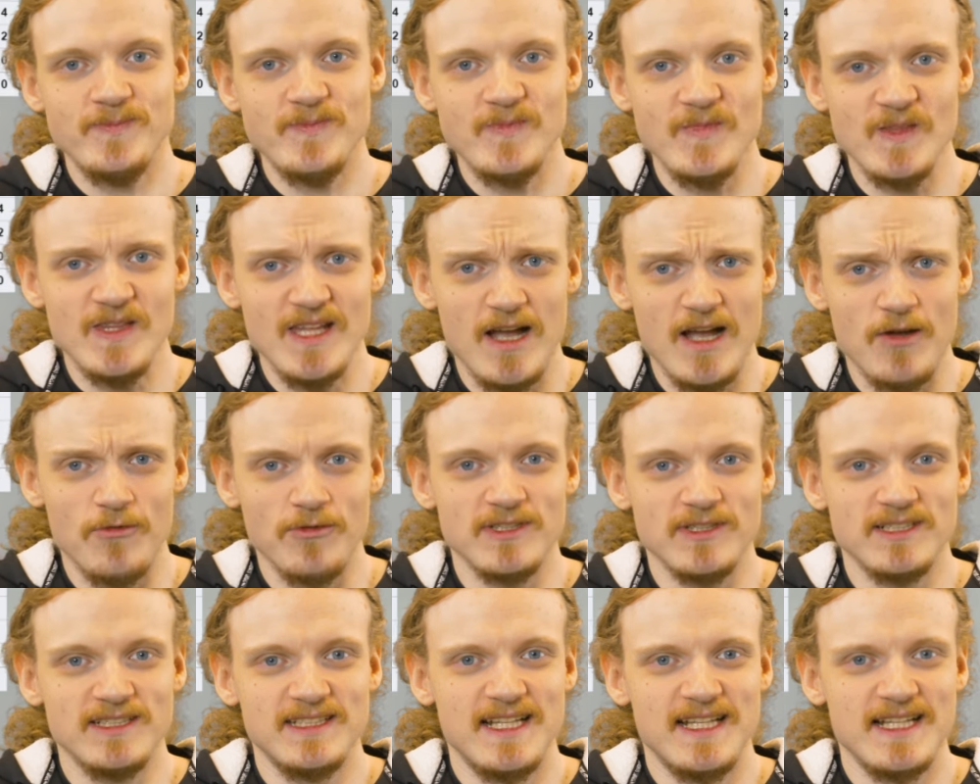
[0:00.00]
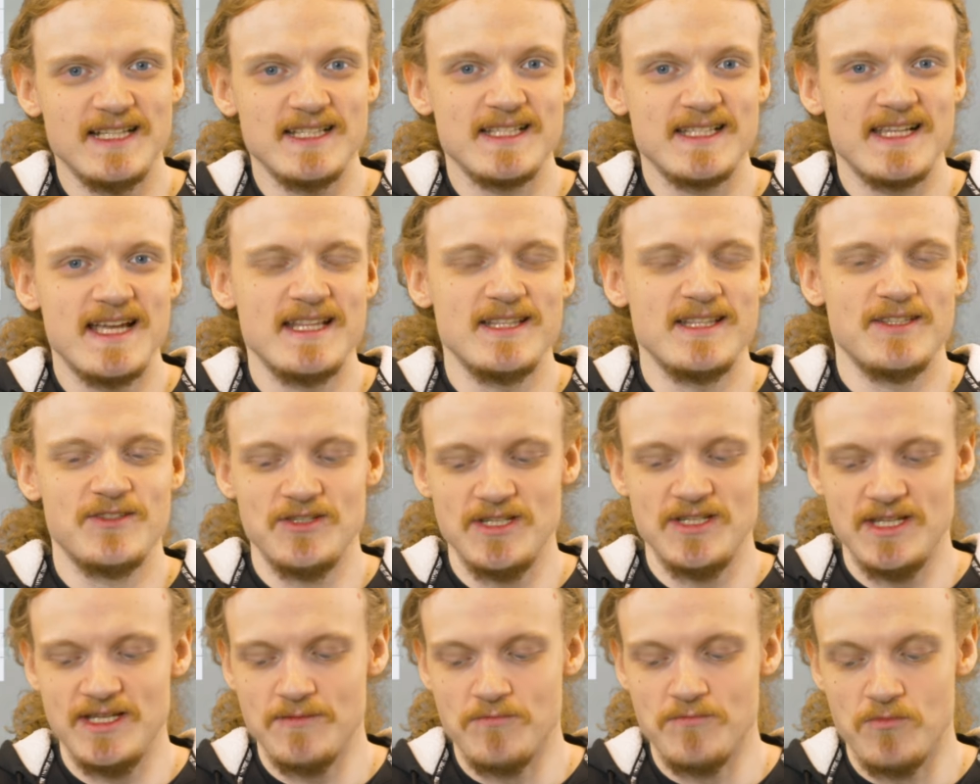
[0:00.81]
Now, let's get to
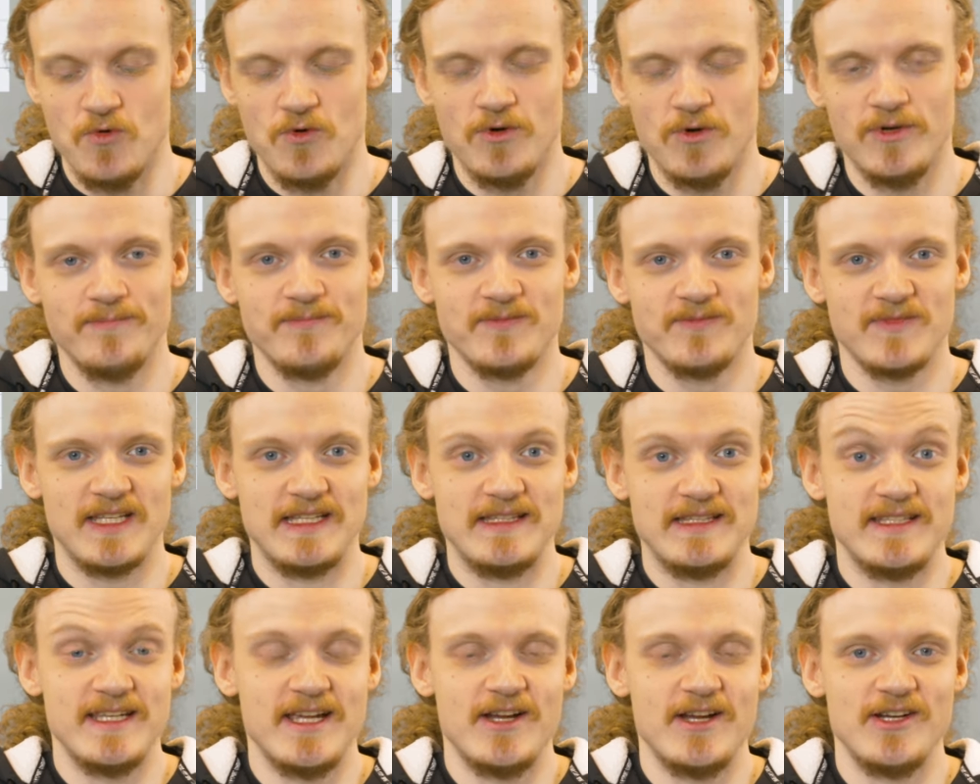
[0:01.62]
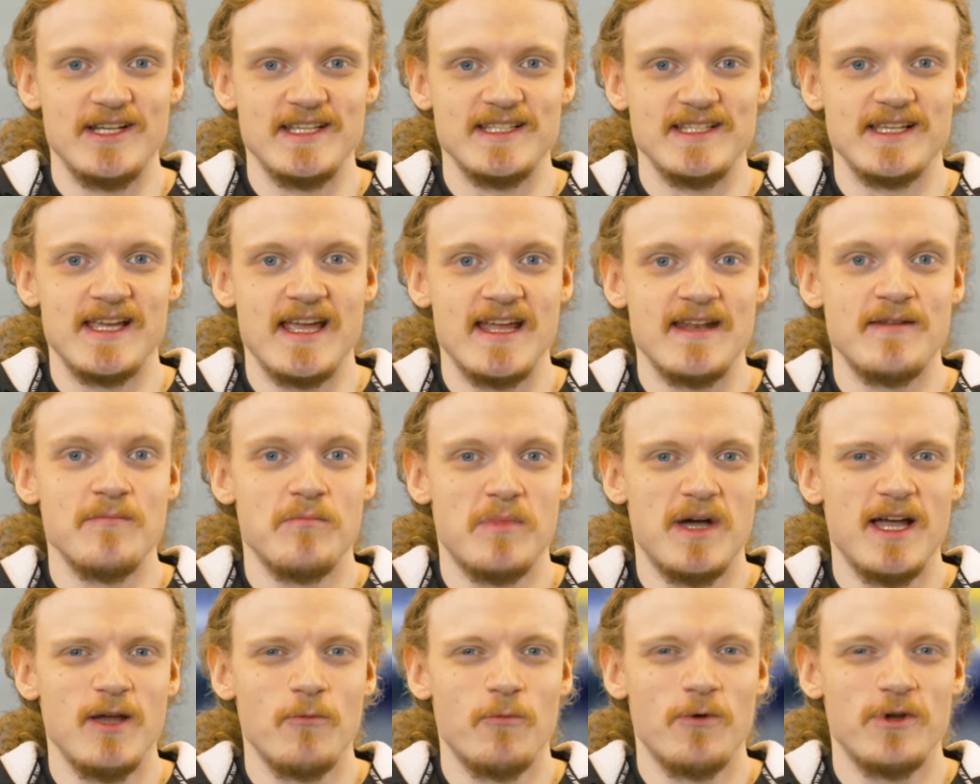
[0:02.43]
the more, and there it is again,
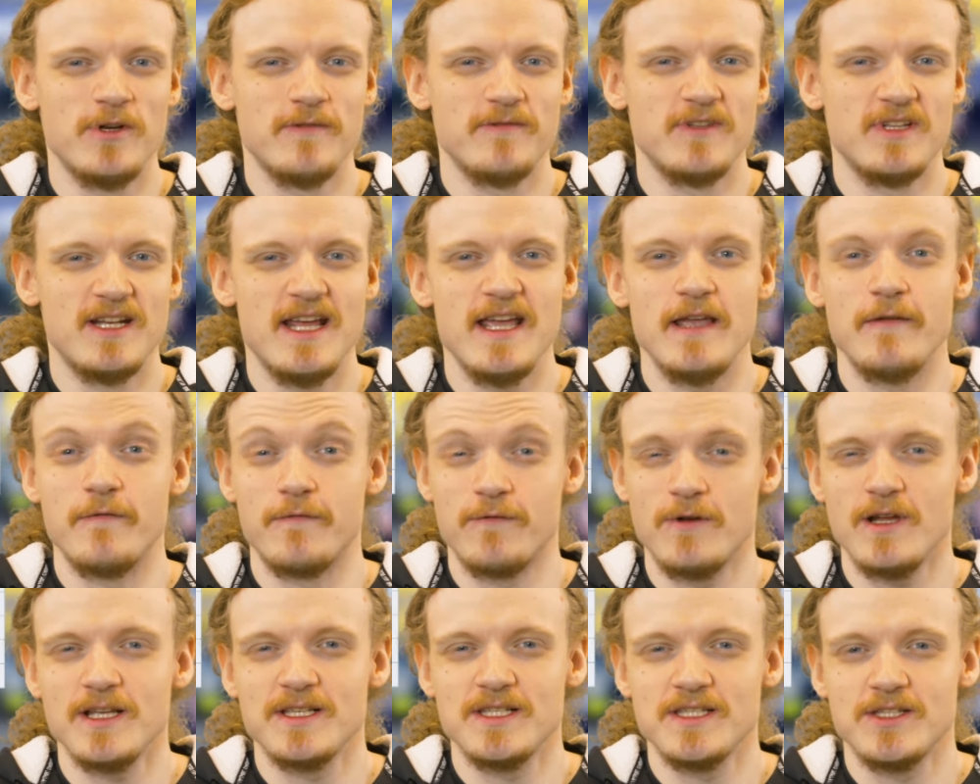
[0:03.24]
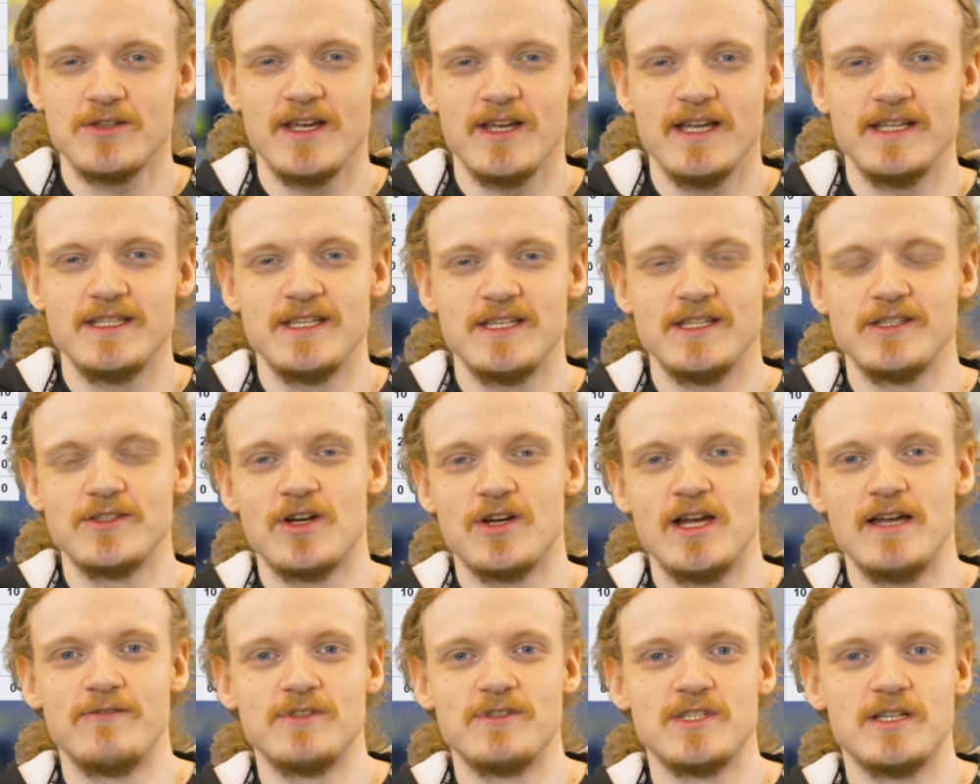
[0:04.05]
my word of the day, frustrating
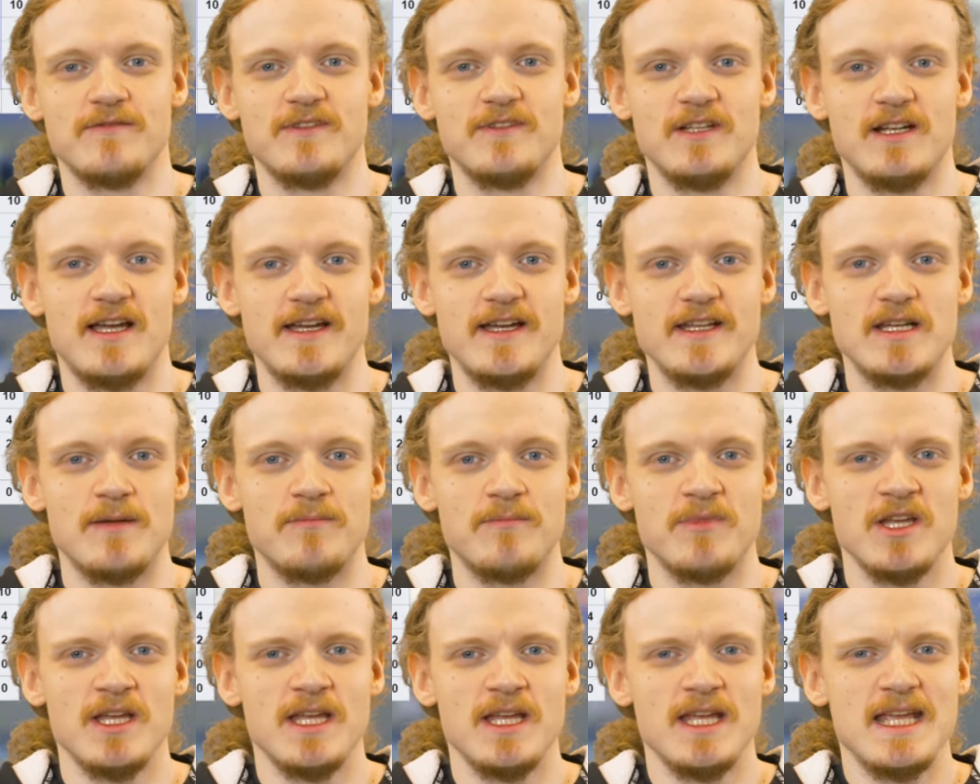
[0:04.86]
drivers of the lineup.